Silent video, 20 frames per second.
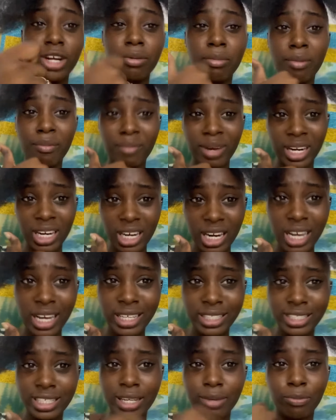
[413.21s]
remember the
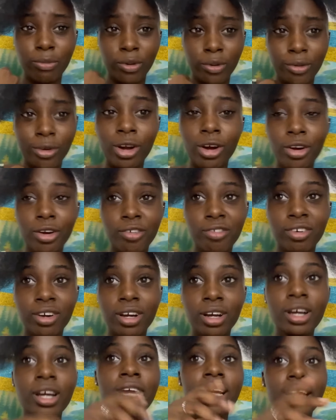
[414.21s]
last trip on the
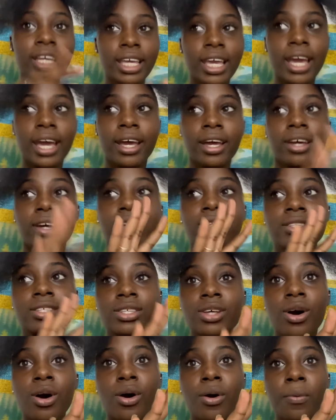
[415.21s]
river? Yeah.
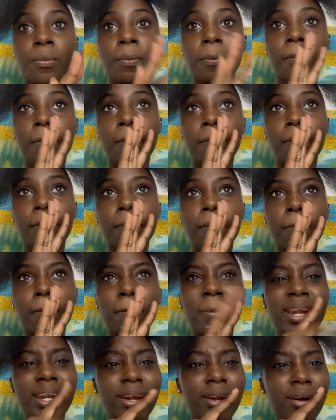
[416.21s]
So,
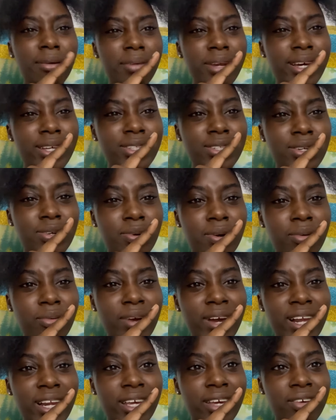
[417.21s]
I did update now when we
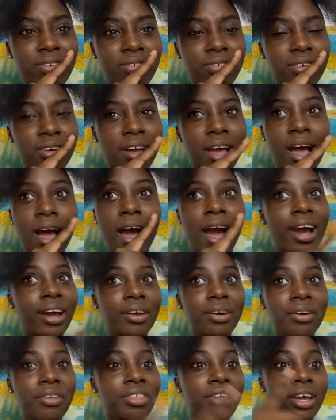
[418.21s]
leave. I
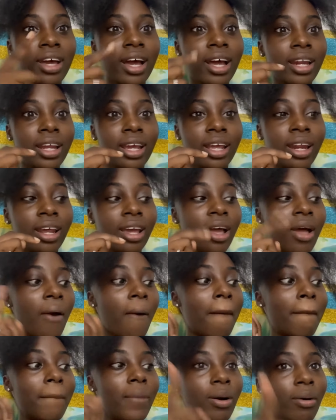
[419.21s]
don't think I did.
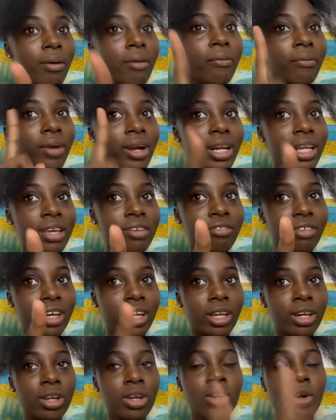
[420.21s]
But when we're
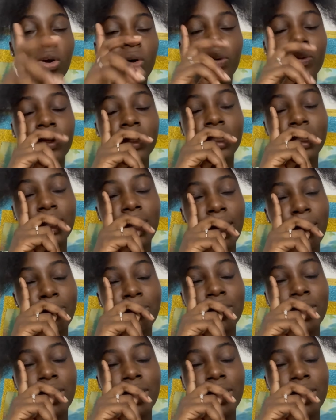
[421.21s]
leaving, we stopped